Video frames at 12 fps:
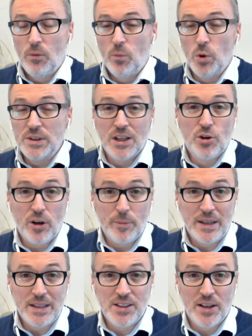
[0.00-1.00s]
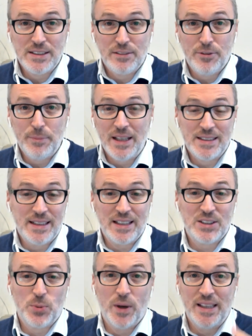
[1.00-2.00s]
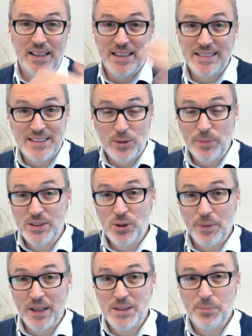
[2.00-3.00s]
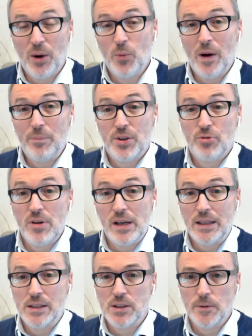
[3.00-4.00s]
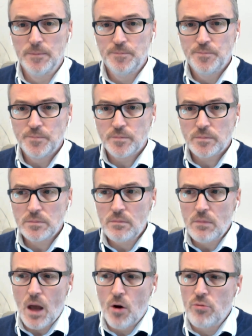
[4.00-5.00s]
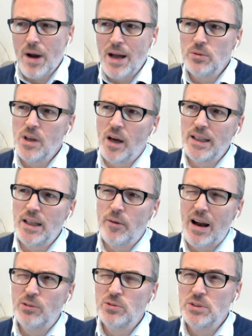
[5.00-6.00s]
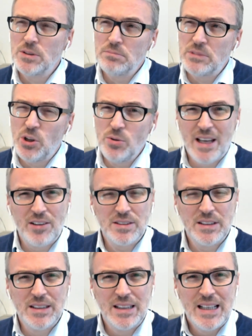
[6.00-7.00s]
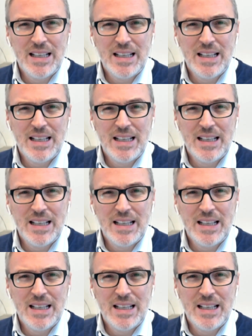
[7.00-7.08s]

What's incredibly exciting for me is the next 20 years is going to be dominated by Web3. So around 2017,